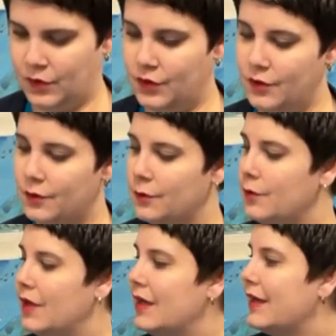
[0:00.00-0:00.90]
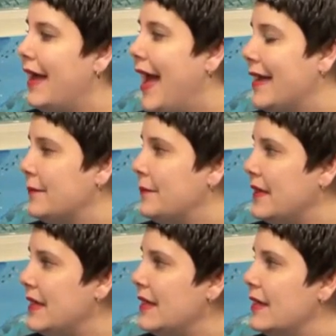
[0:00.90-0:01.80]
You can
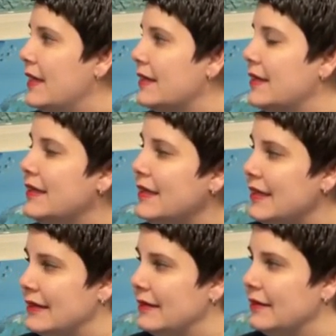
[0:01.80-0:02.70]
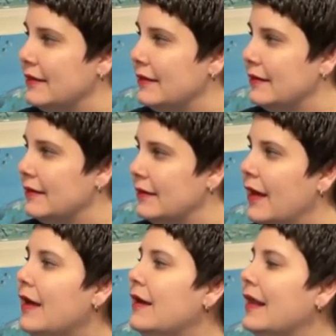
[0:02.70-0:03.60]
be a king.
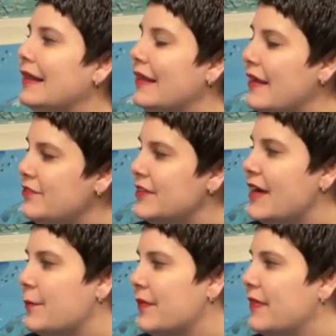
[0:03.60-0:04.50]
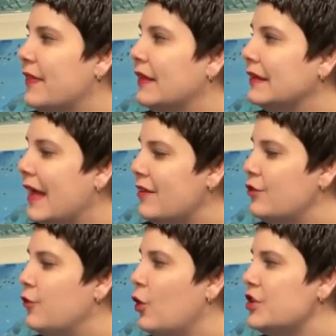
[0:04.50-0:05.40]
Lift up the less
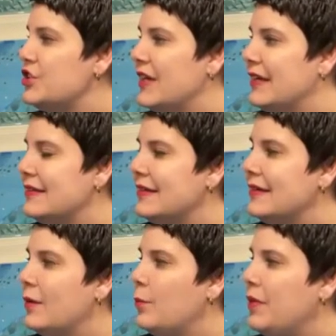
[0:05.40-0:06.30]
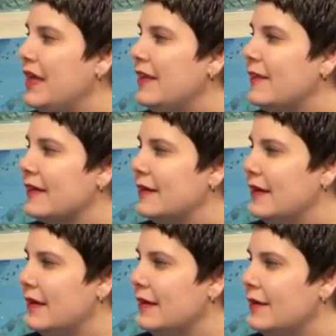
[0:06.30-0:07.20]
fortunate. Be the
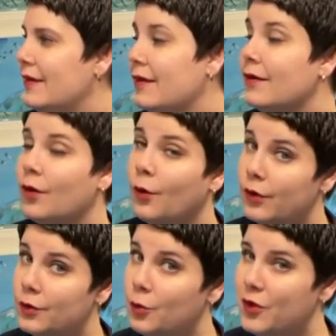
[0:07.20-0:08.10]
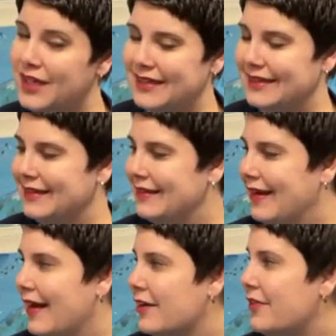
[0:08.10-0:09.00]
king or queen
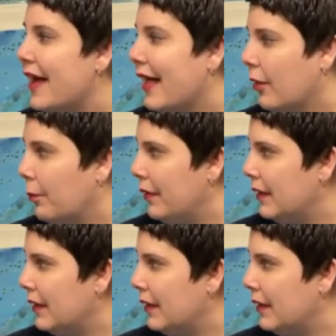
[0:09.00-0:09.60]
of help.